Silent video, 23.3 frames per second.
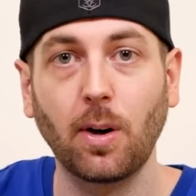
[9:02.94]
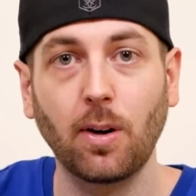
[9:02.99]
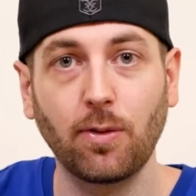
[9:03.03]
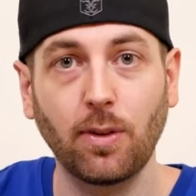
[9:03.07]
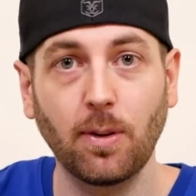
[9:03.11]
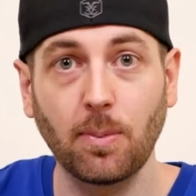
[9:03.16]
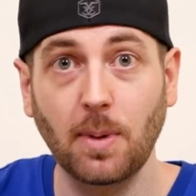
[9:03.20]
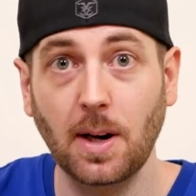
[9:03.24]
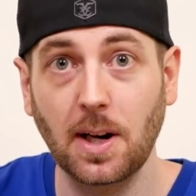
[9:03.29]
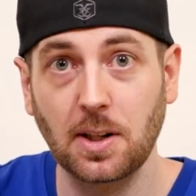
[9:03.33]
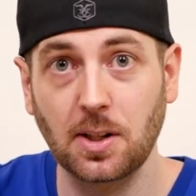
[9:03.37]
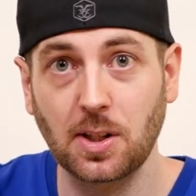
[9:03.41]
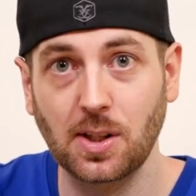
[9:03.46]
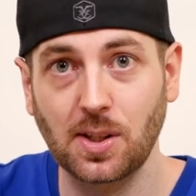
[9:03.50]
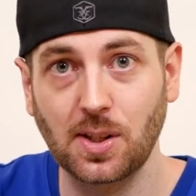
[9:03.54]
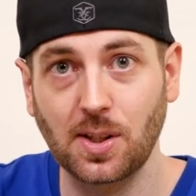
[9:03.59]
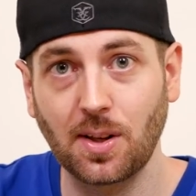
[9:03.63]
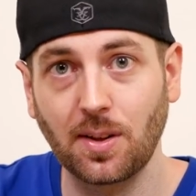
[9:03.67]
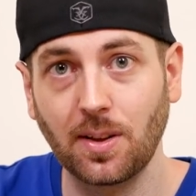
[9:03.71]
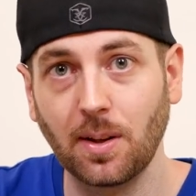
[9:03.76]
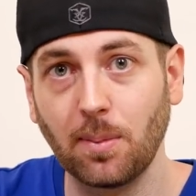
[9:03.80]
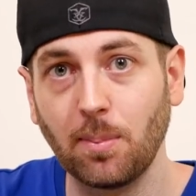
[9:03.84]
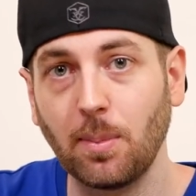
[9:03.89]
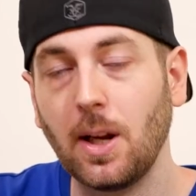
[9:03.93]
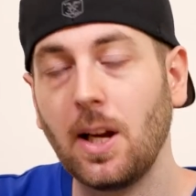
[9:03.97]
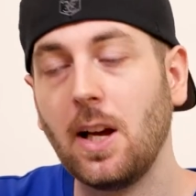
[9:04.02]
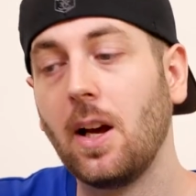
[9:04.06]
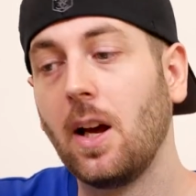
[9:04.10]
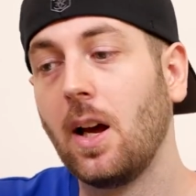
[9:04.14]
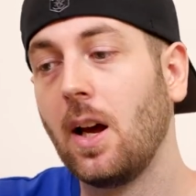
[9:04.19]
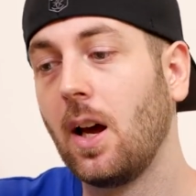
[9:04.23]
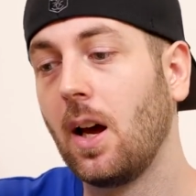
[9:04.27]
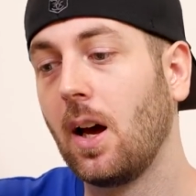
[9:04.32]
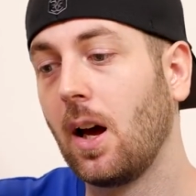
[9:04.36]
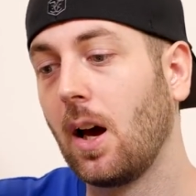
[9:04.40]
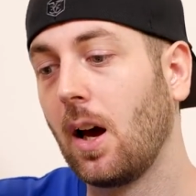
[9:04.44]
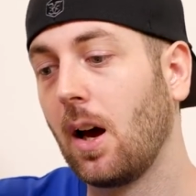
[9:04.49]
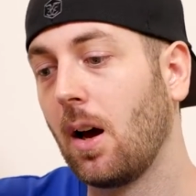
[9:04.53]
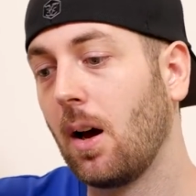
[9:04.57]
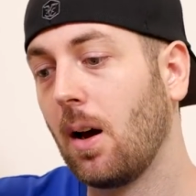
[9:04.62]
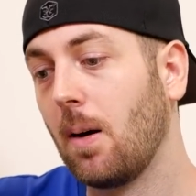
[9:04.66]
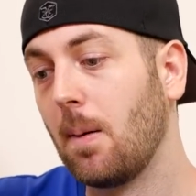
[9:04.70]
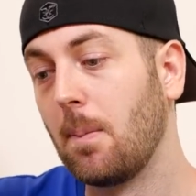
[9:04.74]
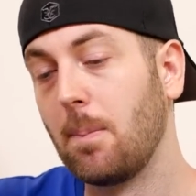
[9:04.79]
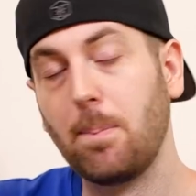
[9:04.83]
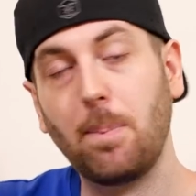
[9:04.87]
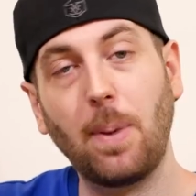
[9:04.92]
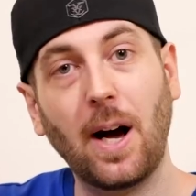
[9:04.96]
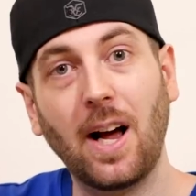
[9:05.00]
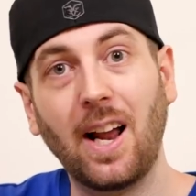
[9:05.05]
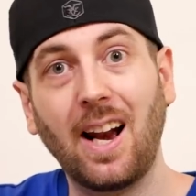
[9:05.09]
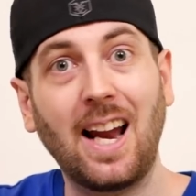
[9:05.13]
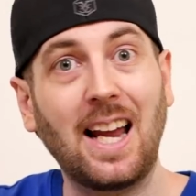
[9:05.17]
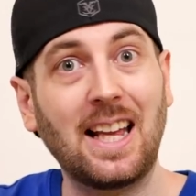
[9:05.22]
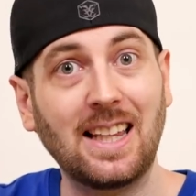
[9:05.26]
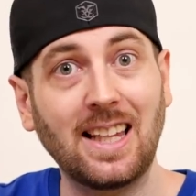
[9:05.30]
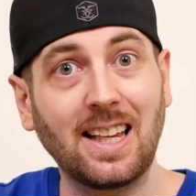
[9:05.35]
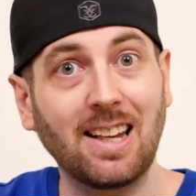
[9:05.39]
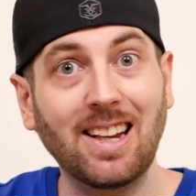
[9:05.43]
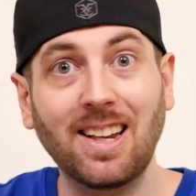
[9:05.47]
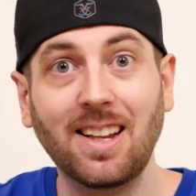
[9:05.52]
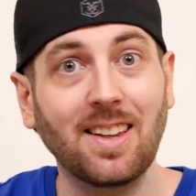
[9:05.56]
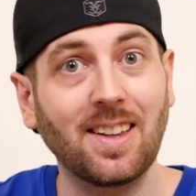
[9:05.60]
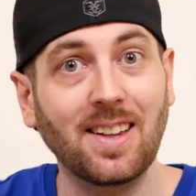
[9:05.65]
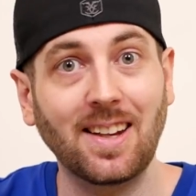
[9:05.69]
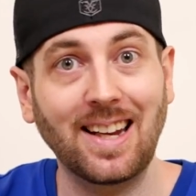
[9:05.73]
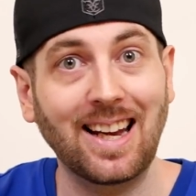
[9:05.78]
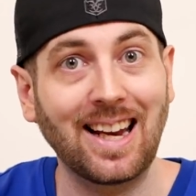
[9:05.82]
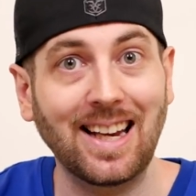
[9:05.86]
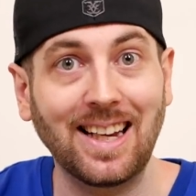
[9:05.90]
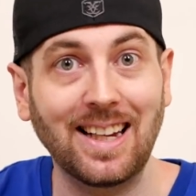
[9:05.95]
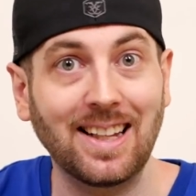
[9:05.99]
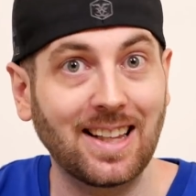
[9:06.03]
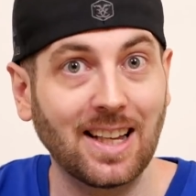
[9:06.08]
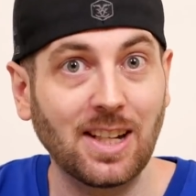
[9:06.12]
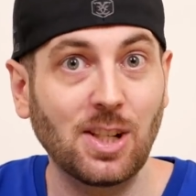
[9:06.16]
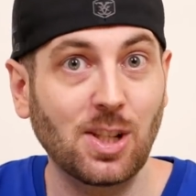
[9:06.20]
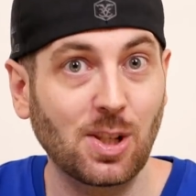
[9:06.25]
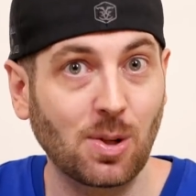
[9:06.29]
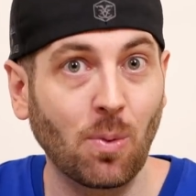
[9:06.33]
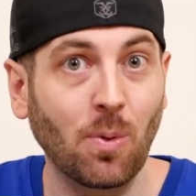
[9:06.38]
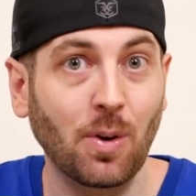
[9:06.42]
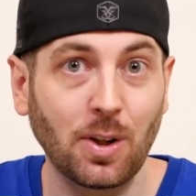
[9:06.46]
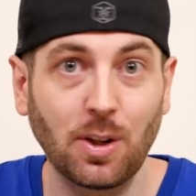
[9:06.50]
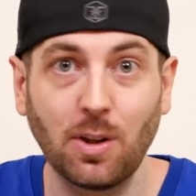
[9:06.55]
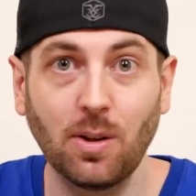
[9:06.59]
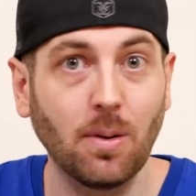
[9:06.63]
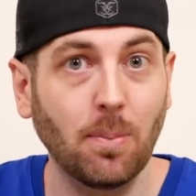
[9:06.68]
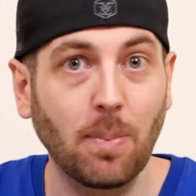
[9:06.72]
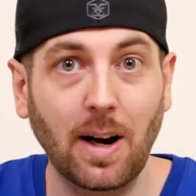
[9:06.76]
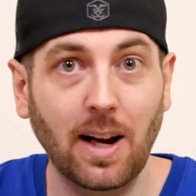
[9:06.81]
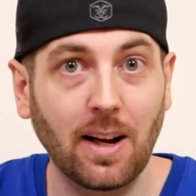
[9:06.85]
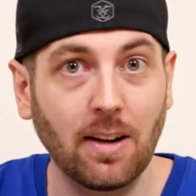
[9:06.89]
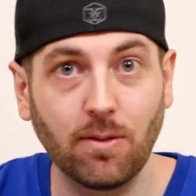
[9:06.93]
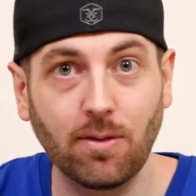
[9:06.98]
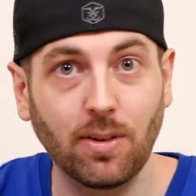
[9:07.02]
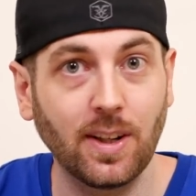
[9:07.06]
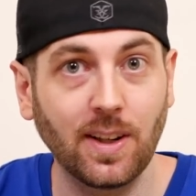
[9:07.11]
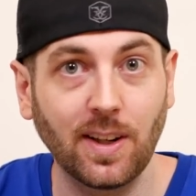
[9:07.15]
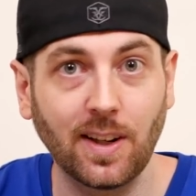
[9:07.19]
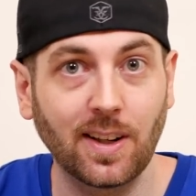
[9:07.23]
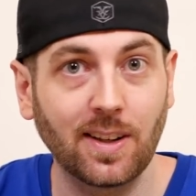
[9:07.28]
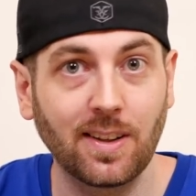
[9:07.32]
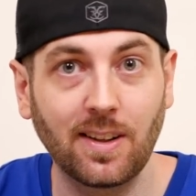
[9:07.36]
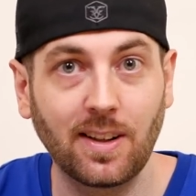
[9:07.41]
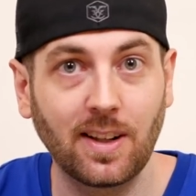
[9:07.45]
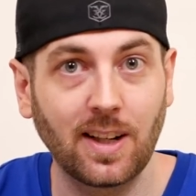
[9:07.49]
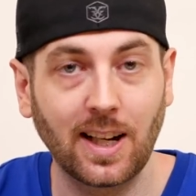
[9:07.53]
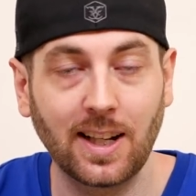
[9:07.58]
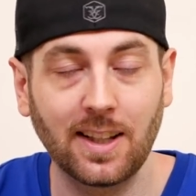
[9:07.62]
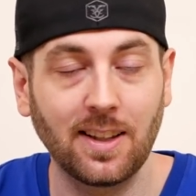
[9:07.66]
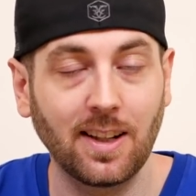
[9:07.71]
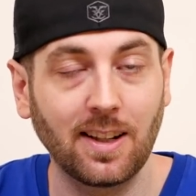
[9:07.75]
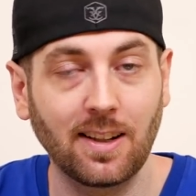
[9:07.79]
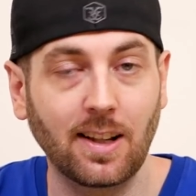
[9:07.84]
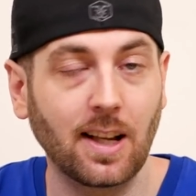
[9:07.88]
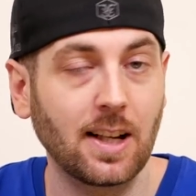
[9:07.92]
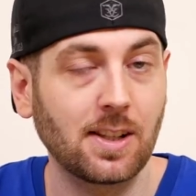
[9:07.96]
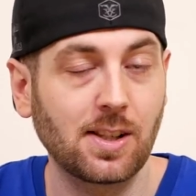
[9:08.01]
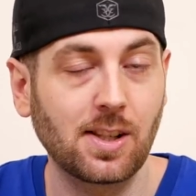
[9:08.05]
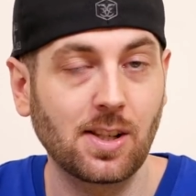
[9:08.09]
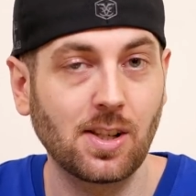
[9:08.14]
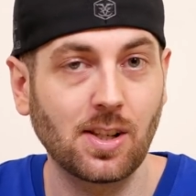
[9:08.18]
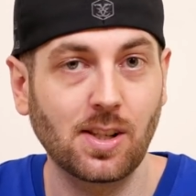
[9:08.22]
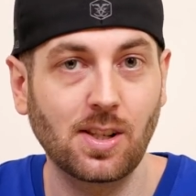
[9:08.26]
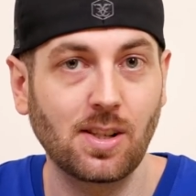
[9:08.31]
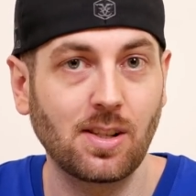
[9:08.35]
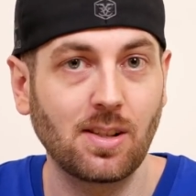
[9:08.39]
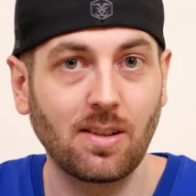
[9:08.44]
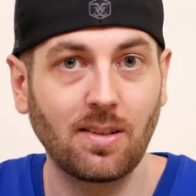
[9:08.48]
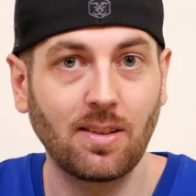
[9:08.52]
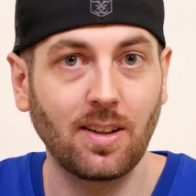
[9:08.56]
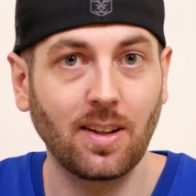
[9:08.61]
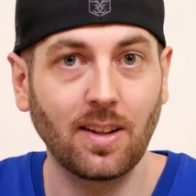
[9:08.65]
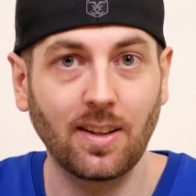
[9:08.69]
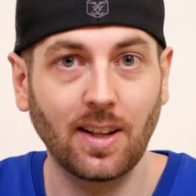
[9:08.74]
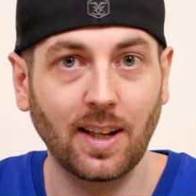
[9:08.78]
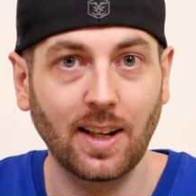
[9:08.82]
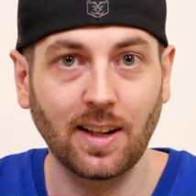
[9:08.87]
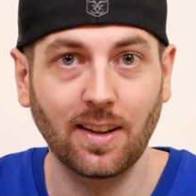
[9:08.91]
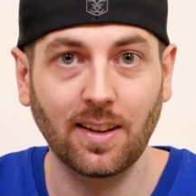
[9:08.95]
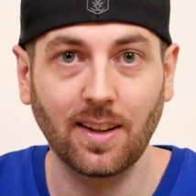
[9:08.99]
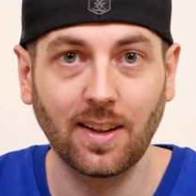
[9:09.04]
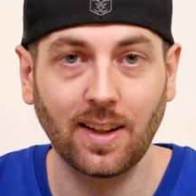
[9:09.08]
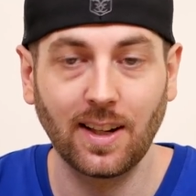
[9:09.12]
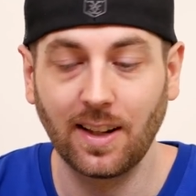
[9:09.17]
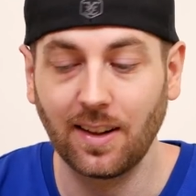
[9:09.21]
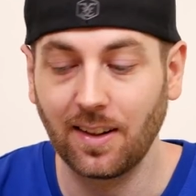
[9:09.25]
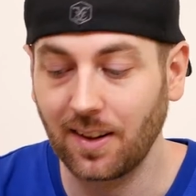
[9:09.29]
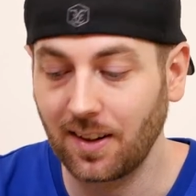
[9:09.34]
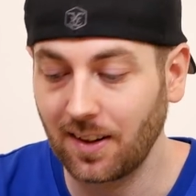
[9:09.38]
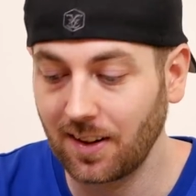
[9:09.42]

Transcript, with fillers: profit margins on them but at the end of the day they just want you to buy nvidia i think that's just the thing The